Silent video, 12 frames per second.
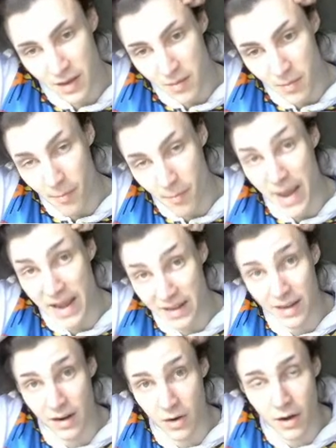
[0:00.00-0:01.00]

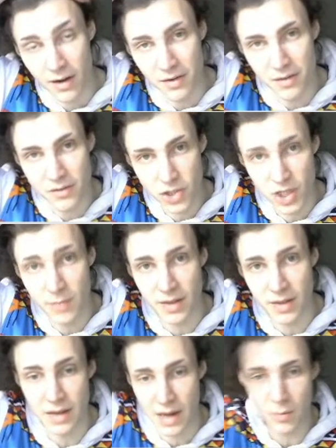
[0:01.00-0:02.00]
banking on shipping
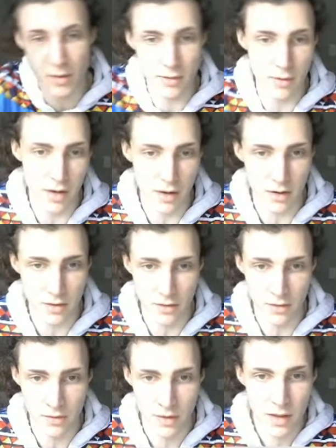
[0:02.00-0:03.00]
the game with 3
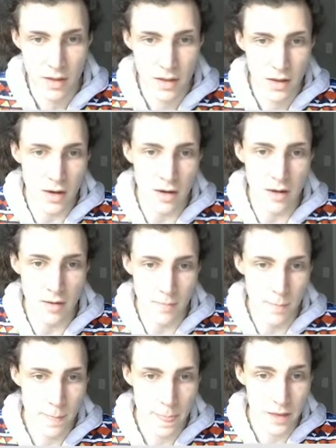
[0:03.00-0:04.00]
characters.
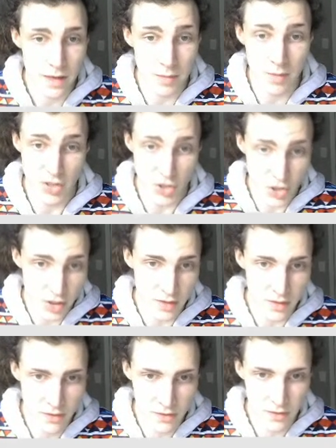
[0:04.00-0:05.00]
In my
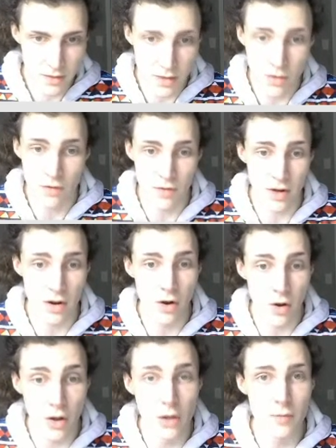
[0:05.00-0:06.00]
shoulds, if I
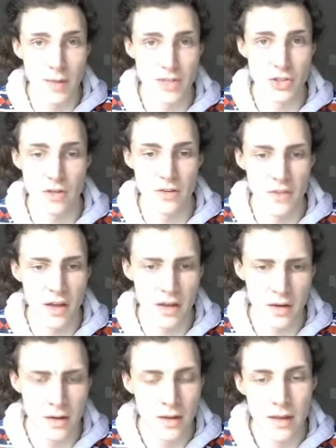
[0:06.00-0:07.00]
got all of my shoulds
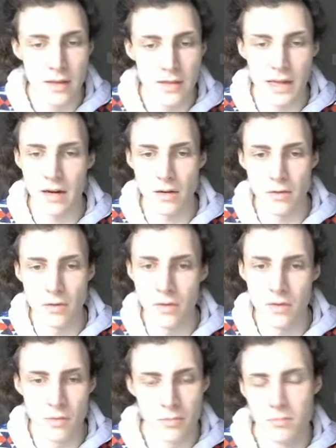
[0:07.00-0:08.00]
done, that
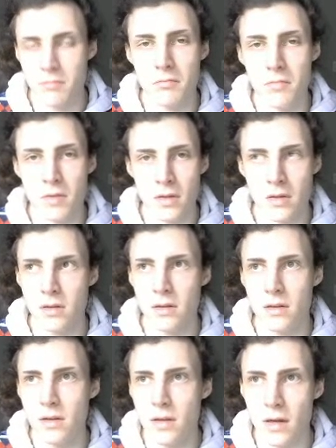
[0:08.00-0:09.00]
includes
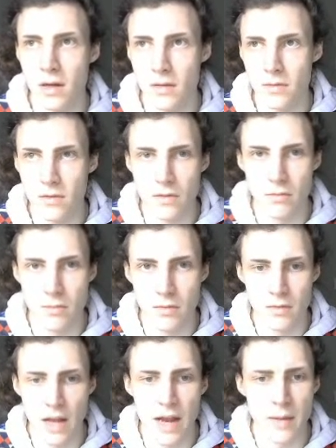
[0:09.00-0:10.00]

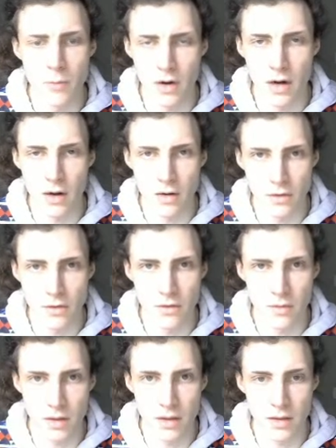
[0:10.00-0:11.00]
9 more characters,
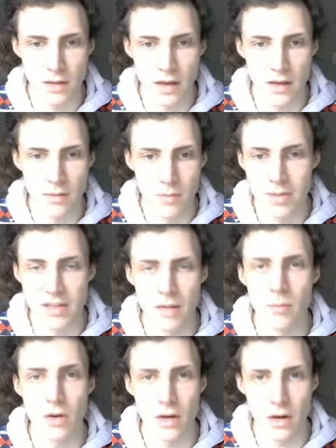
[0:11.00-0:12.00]
something like that, maybe 10
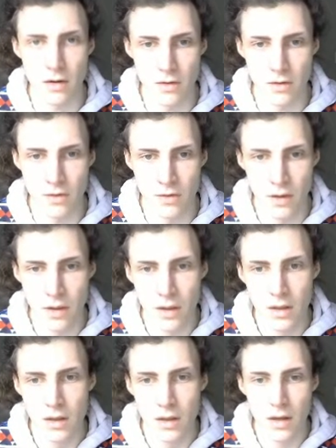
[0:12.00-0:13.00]
more characters.
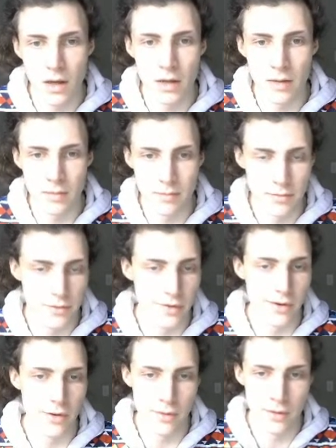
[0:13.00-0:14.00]

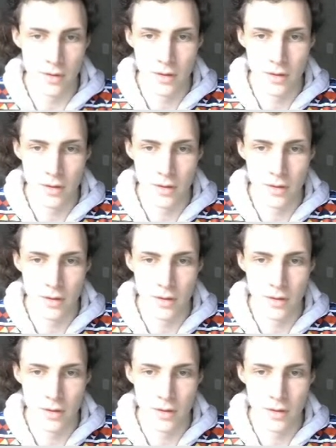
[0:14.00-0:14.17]
So